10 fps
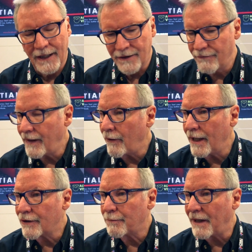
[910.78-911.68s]
It's very
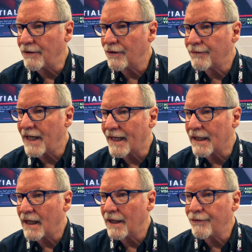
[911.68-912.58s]
expensive
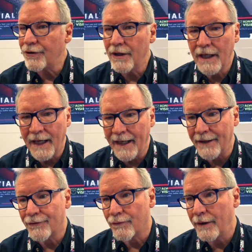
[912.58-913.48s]
technology, and
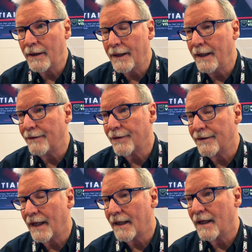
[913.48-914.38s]
it's a
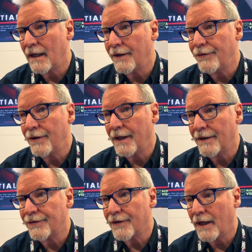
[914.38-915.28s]
technology
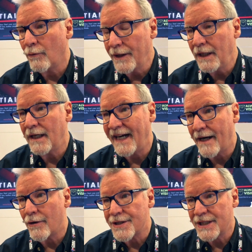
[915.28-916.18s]
that we need an
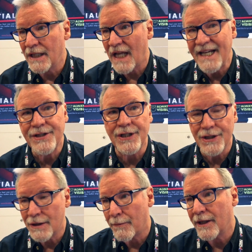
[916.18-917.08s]
NRC
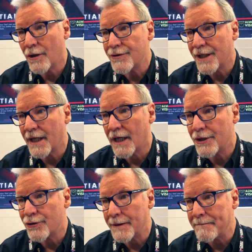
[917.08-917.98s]
license to bring those in the country.